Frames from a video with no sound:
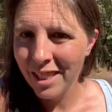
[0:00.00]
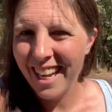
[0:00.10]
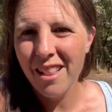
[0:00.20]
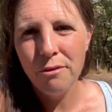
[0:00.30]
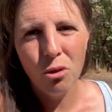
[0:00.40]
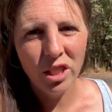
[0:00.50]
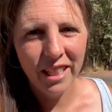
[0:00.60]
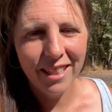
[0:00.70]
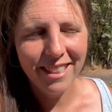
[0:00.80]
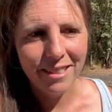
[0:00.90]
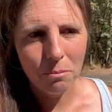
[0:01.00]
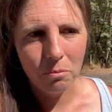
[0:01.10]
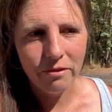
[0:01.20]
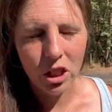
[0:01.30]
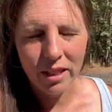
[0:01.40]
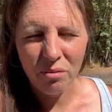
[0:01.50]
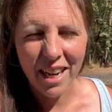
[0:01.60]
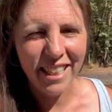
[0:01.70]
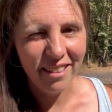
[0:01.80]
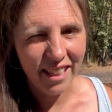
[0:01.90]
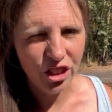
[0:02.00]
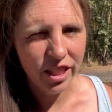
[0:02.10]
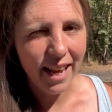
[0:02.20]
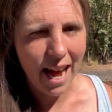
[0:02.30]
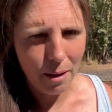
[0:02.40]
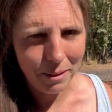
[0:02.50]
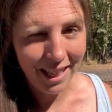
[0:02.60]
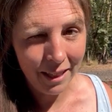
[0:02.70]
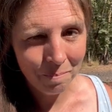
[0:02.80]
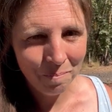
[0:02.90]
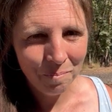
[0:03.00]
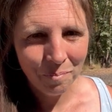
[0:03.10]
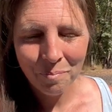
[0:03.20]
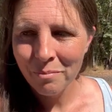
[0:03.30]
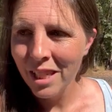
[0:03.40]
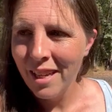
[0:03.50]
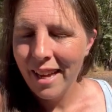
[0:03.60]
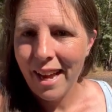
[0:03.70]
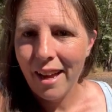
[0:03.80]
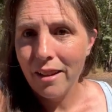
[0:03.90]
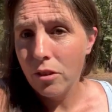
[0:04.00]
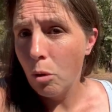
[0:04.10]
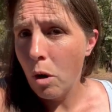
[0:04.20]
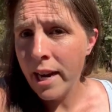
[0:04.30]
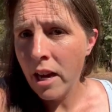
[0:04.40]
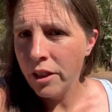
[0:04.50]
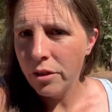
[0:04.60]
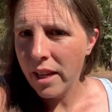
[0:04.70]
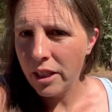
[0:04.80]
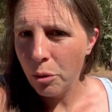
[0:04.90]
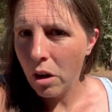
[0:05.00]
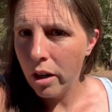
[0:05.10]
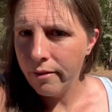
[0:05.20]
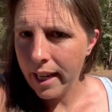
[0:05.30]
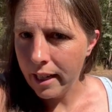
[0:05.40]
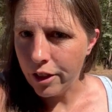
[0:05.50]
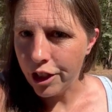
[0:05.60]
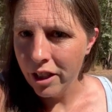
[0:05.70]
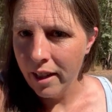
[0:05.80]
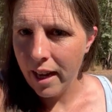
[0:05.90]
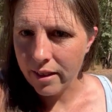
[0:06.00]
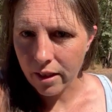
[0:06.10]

California is very regulation happy, so why not use that to our advantage as